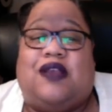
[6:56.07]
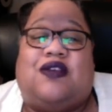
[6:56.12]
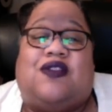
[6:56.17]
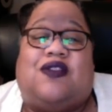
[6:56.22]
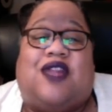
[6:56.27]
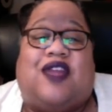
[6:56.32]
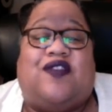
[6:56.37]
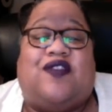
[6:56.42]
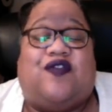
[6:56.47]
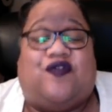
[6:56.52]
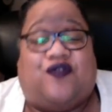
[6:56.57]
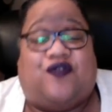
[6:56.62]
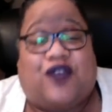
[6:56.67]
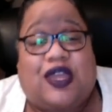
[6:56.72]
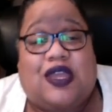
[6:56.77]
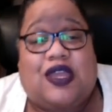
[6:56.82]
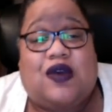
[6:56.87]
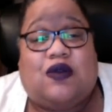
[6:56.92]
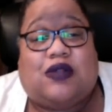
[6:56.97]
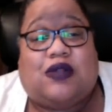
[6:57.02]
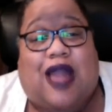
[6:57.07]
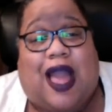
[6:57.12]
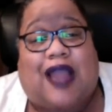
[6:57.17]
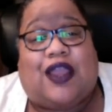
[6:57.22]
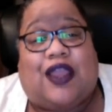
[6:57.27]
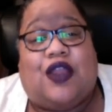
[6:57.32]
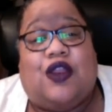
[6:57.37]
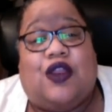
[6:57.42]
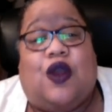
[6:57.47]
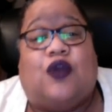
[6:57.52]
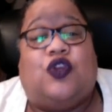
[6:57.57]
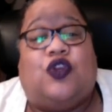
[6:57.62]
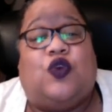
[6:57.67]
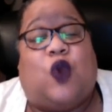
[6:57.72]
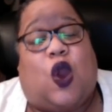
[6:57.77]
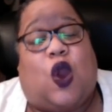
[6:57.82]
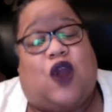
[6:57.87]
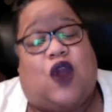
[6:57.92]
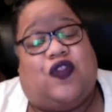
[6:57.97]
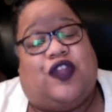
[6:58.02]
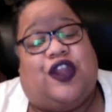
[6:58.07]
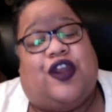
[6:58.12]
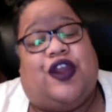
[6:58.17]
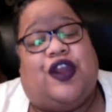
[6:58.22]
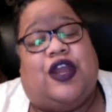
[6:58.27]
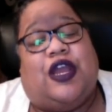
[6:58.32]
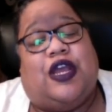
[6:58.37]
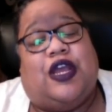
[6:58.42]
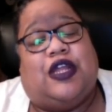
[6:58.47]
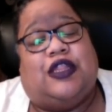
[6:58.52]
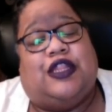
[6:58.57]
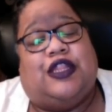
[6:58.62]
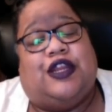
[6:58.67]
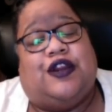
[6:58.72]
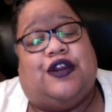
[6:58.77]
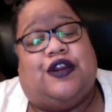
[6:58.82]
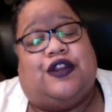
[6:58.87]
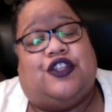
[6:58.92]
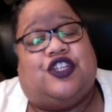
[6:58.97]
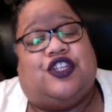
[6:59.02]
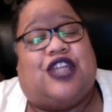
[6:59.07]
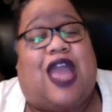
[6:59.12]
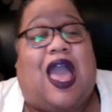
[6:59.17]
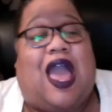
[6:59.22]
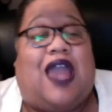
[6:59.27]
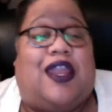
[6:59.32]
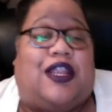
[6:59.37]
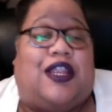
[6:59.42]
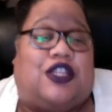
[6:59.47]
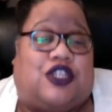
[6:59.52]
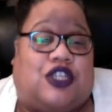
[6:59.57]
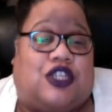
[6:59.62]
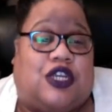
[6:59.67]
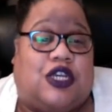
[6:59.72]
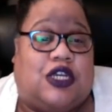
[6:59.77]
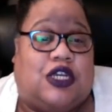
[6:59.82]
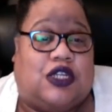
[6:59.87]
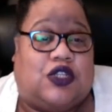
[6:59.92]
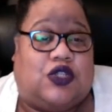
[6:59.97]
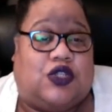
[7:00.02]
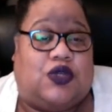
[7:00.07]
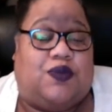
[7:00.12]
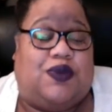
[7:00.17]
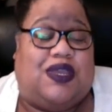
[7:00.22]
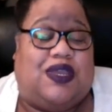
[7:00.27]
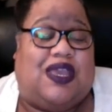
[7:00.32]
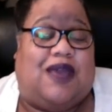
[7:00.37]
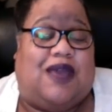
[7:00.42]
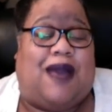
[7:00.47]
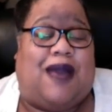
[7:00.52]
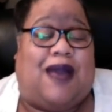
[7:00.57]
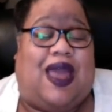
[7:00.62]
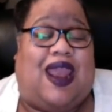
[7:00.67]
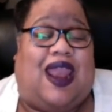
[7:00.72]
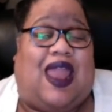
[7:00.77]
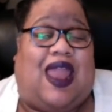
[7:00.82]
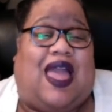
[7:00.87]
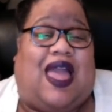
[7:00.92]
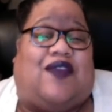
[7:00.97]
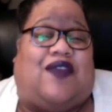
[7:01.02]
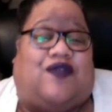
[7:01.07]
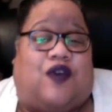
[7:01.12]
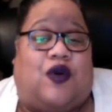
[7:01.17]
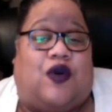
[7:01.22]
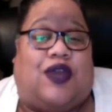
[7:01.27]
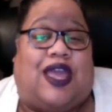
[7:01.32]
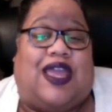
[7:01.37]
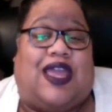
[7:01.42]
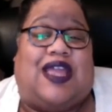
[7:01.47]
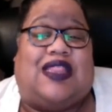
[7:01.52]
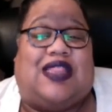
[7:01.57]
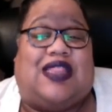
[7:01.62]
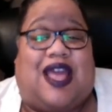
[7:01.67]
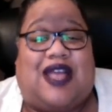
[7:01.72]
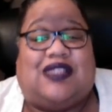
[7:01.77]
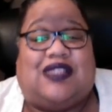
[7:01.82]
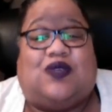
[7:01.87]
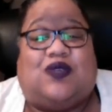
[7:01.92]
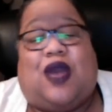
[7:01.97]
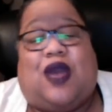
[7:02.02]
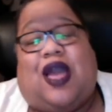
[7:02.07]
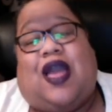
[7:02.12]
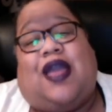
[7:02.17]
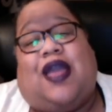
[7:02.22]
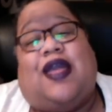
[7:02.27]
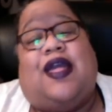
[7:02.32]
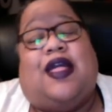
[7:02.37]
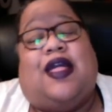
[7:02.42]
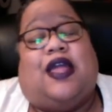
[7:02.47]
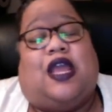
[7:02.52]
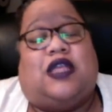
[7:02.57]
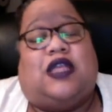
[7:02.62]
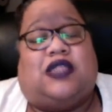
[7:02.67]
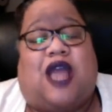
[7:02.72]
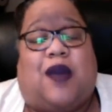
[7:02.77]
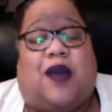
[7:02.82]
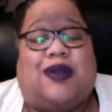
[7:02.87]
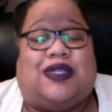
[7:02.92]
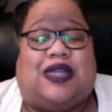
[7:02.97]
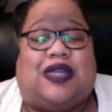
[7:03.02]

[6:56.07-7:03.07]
So they feel like, you know, you are their their challenge to be in my life. Okay. And that's why it's always a